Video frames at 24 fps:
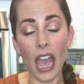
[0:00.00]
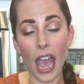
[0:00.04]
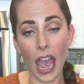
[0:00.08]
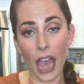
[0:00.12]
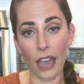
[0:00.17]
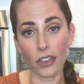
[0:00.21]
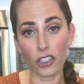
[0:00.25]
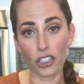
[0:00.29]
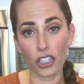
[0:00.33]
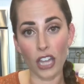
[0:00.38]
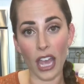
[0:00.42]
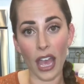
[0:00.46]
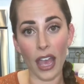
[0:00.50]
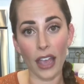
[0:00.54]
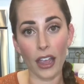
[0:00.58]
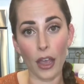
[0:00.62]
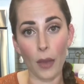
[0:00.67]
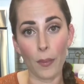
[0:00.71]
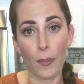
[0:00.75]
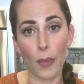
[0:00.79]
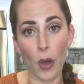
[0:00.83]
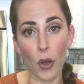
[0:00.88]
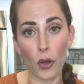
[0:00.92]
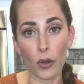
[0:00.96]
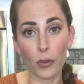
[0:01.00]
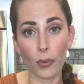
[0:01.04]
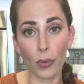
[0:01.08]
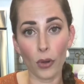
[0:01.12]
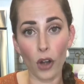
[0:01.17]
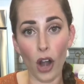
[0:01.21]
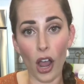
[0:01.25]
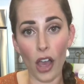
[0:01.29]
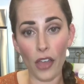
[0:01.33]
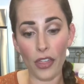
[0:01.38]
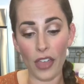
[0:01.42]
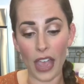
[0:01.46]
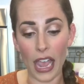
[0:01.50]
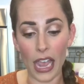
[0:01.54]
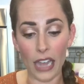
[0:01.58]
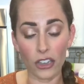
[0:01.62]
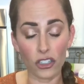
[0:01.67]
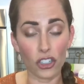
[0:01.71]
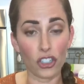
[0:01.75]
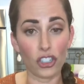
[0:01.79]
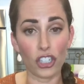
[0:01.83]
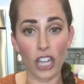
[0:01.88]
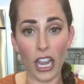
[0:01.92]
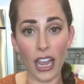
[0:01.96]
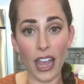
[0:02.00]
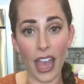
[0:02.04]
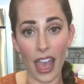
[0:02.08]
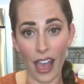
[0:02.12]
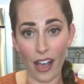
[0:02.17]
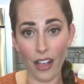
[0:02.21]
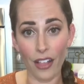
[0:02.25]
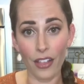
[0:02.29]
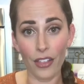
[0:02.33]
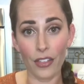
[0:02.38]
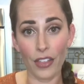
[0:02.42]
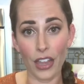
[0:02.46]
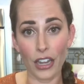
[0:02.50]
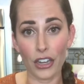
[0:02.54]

hashtag bone broth HJL,